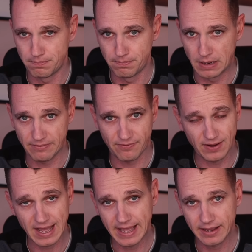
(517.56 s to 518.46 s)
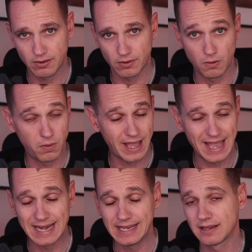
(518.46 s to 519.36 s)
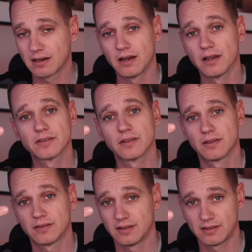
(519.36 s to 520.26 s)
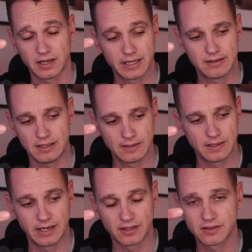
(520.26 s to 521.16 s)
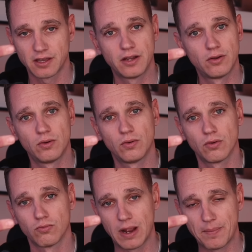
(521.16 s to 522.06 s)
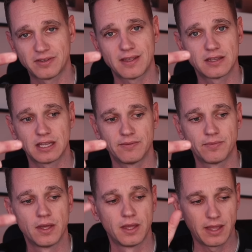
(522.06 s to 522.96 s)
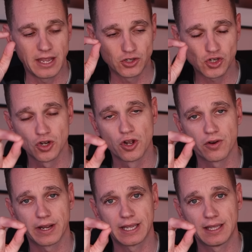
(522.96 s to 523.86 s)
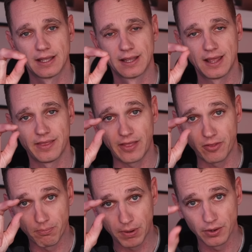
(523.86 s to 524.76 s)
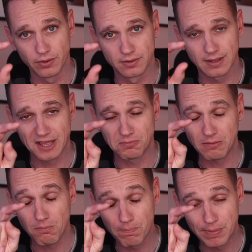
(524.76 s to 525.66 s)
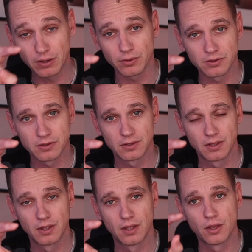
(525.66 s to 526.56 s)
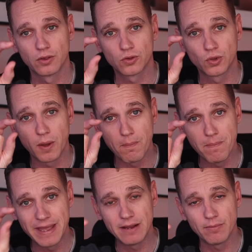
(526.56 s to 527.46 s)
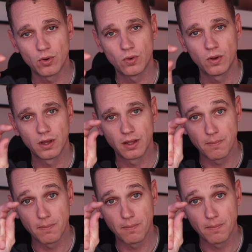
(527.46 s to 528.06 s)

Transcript: by flag or by any class society, an external representative ensuring that the boat has been built to a minimal